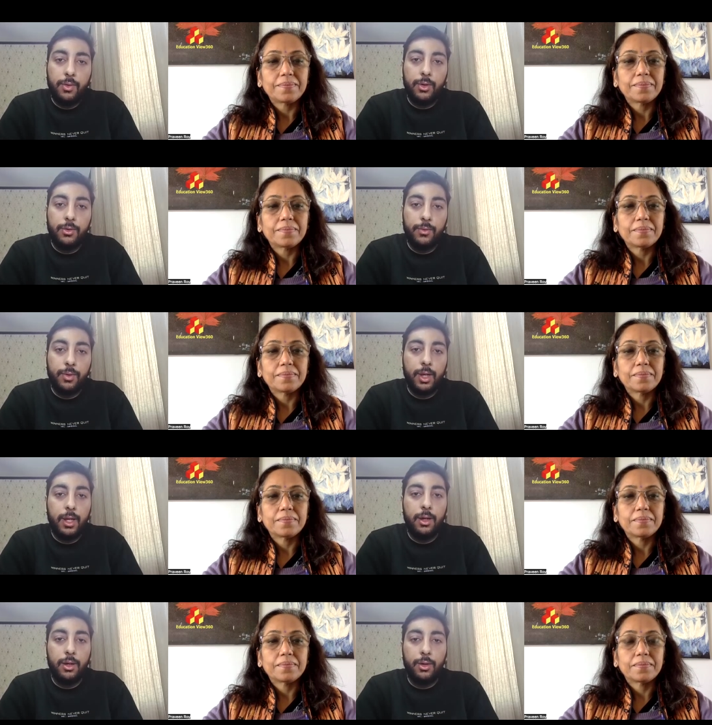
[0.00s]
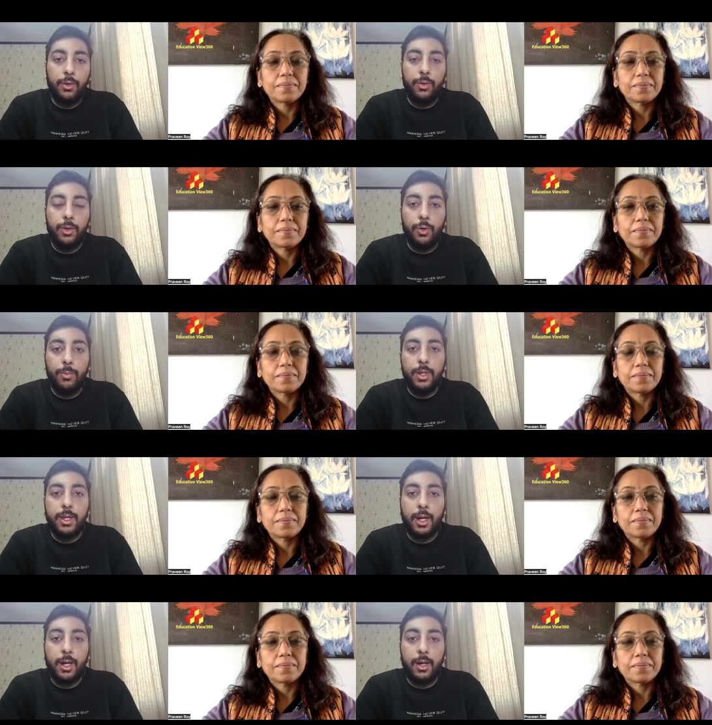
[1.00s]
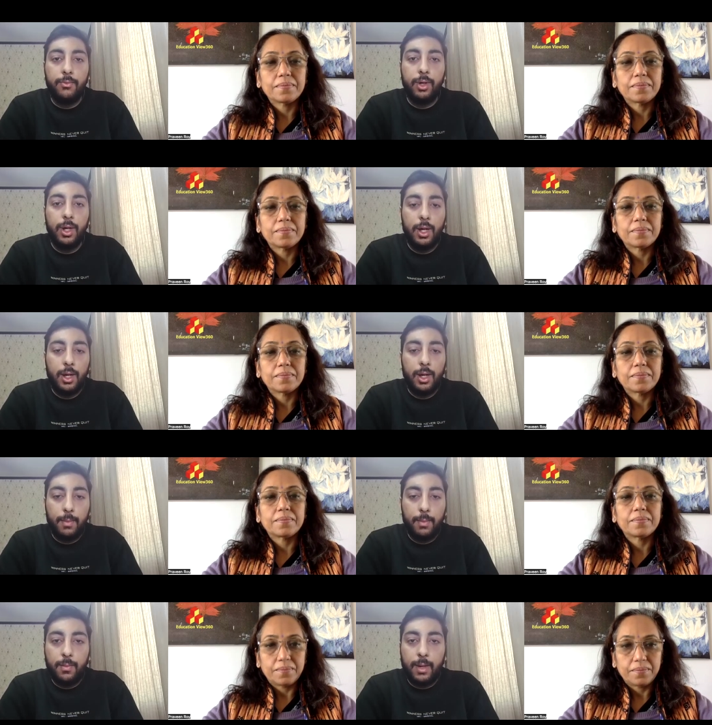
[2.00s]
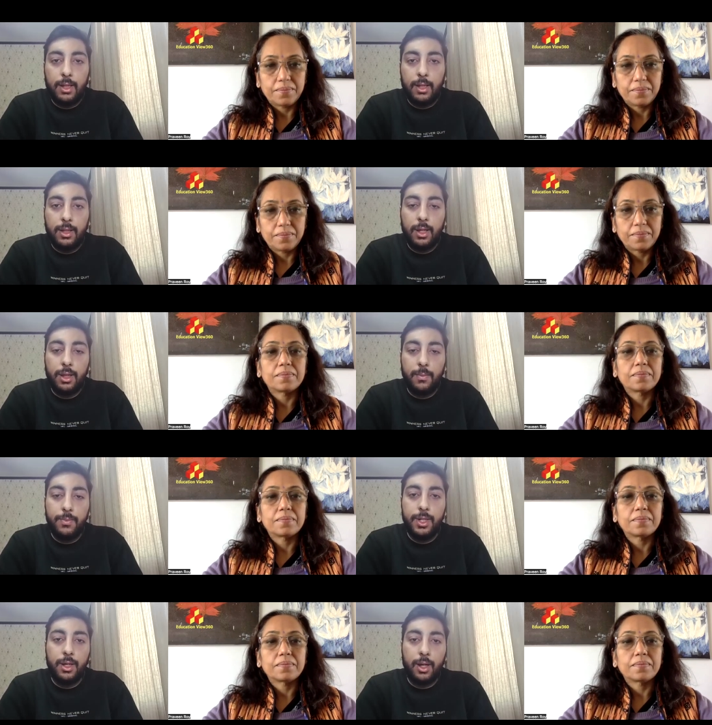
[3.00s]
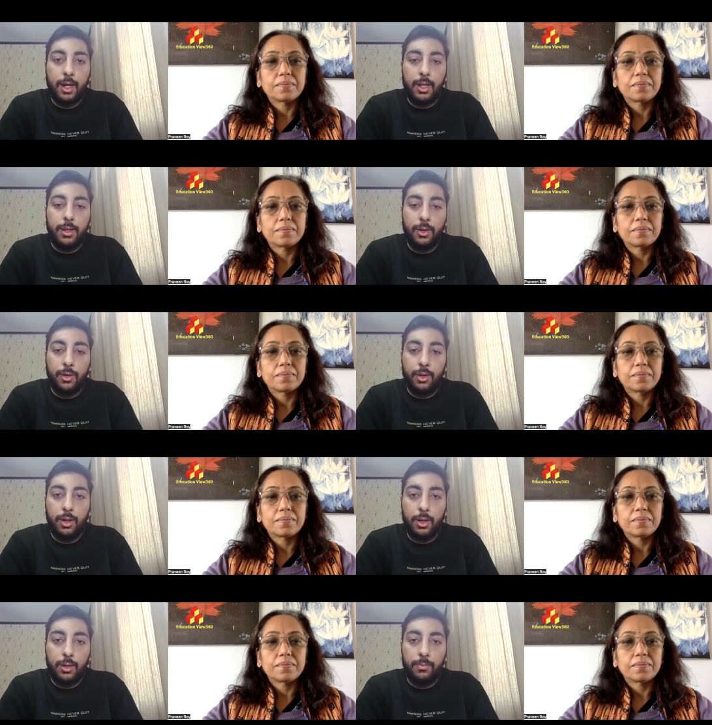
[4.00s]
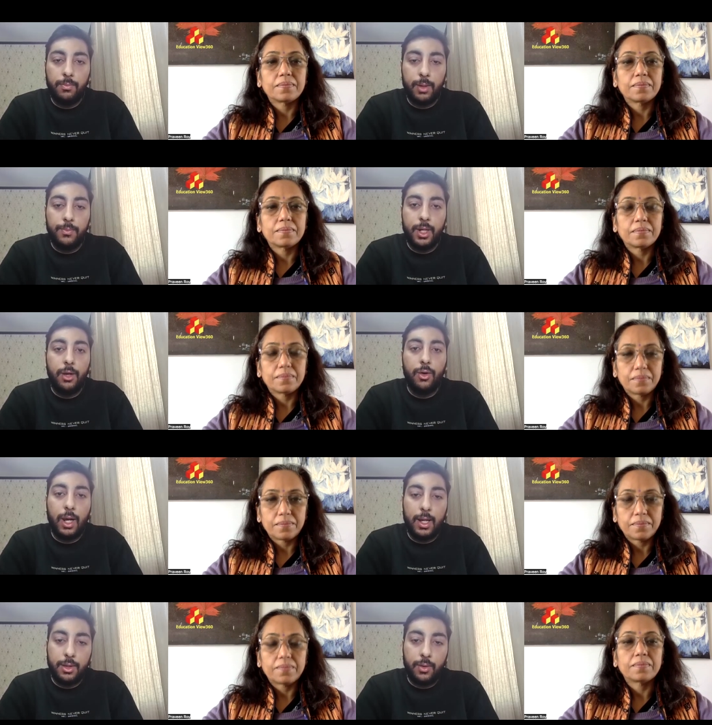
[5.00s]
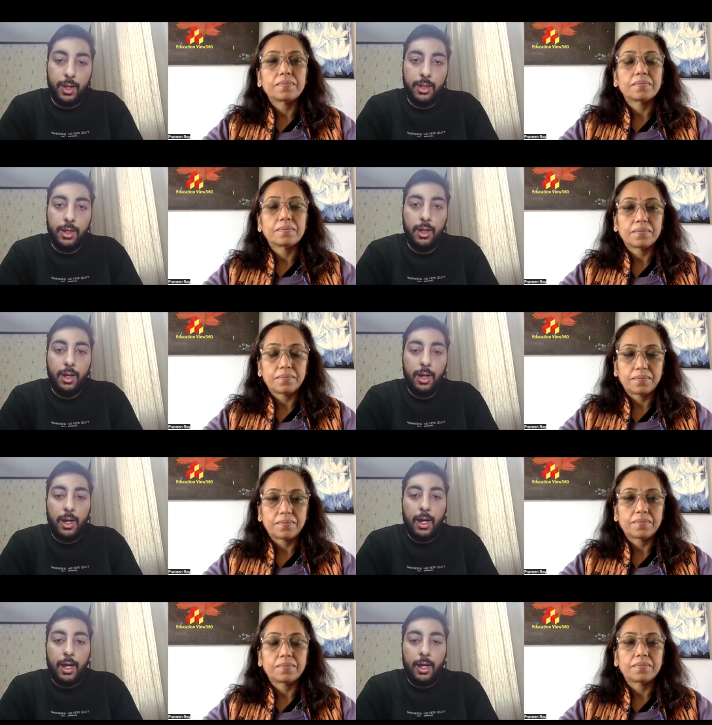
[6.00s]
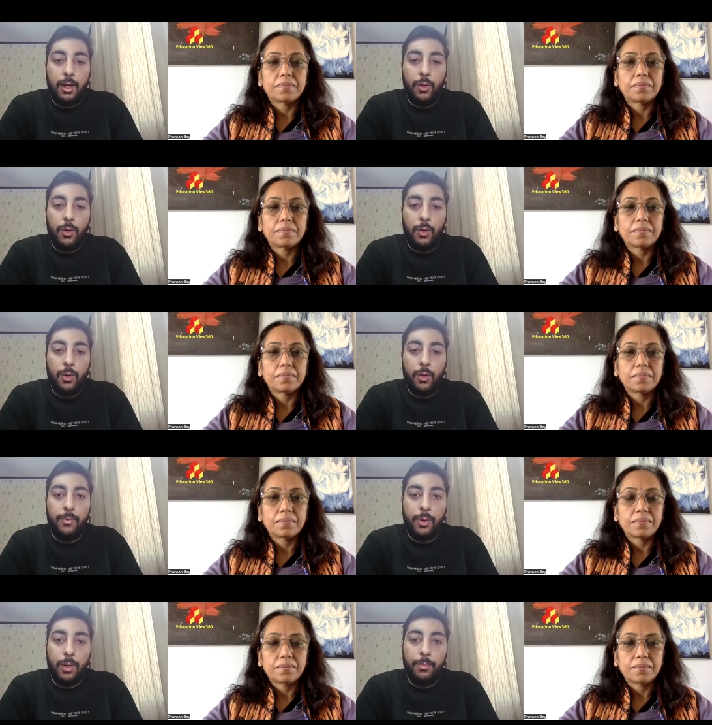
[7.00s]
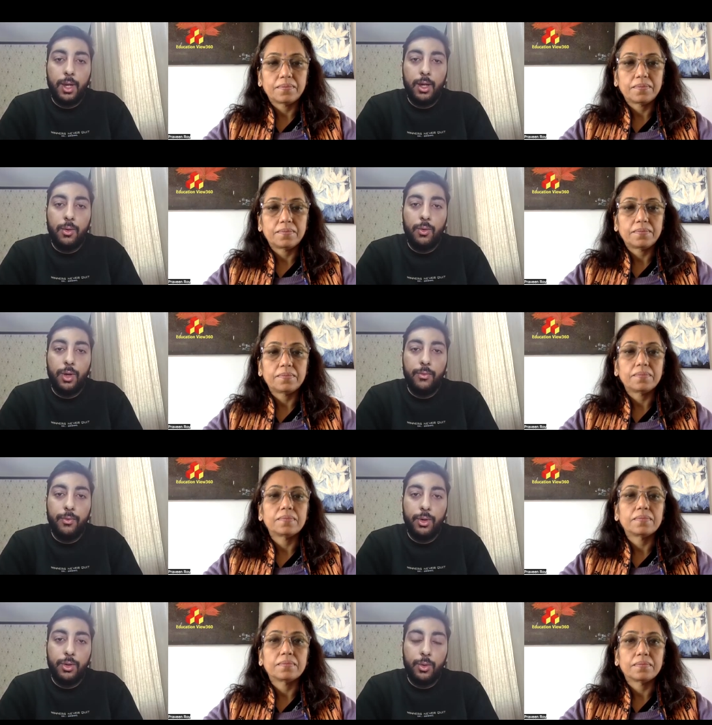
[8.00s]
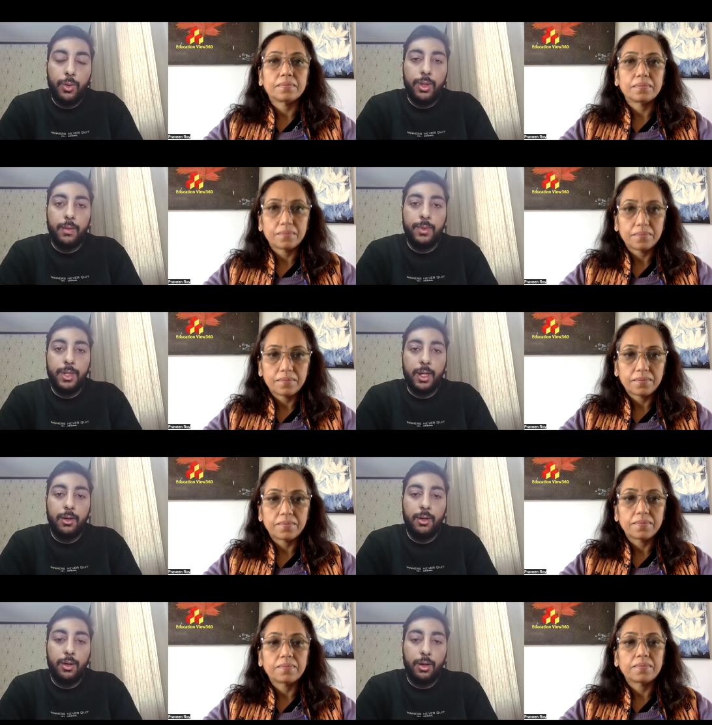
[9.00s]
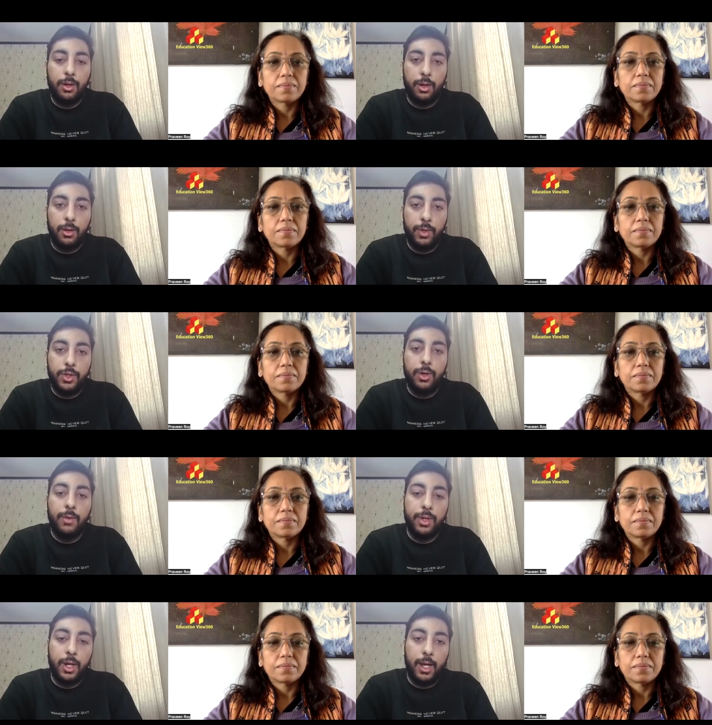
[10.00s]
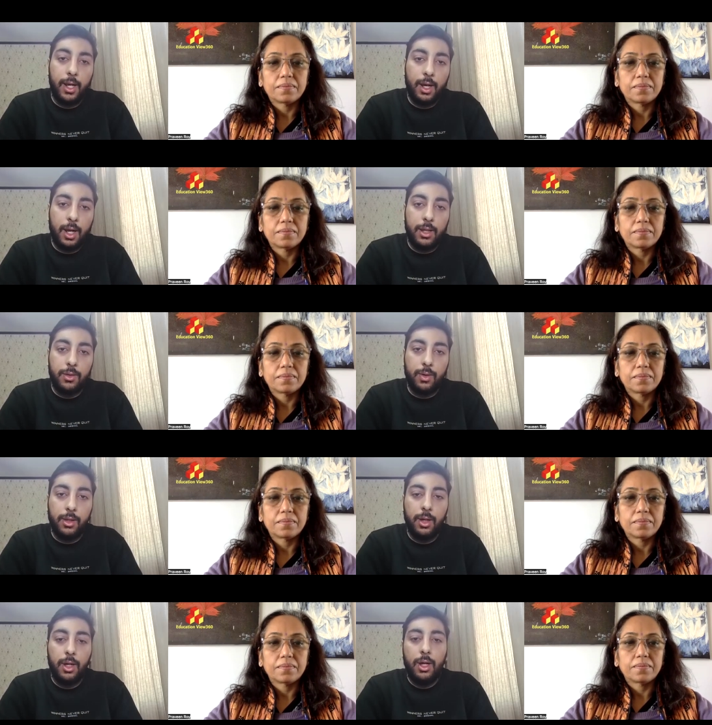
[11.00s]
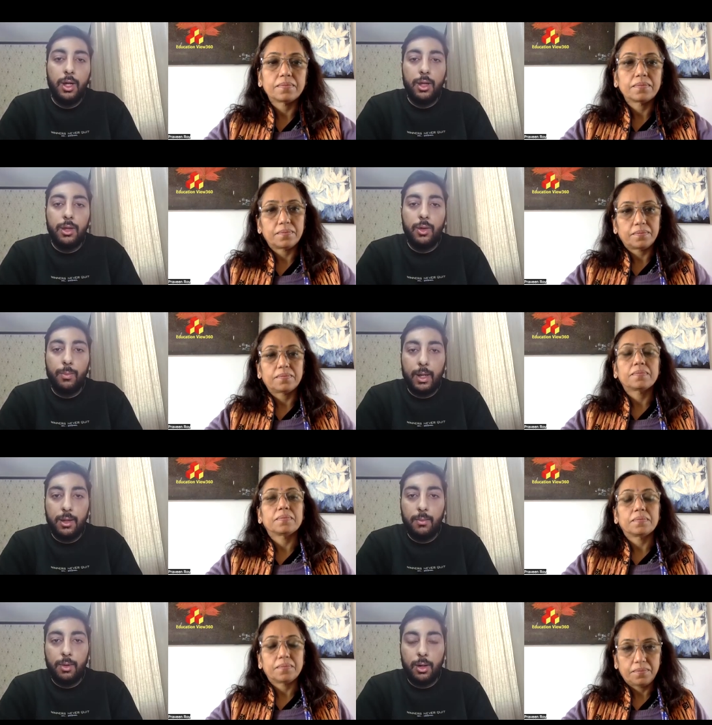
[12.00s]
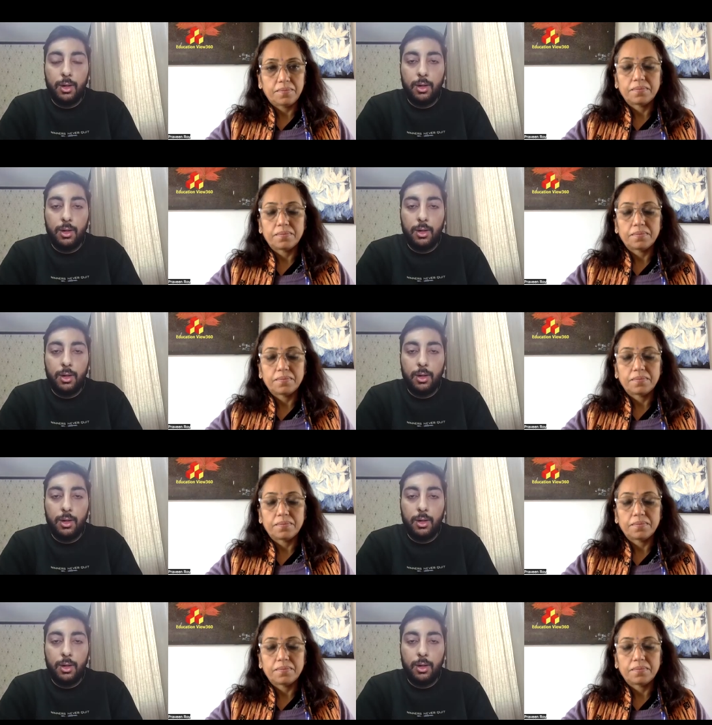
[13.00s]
Speaker 1: is first of all like you you must have mathematics subject as your uh, subject in your class 12th and you have to appear only for those subject uh, which you have studied in class 12th. So math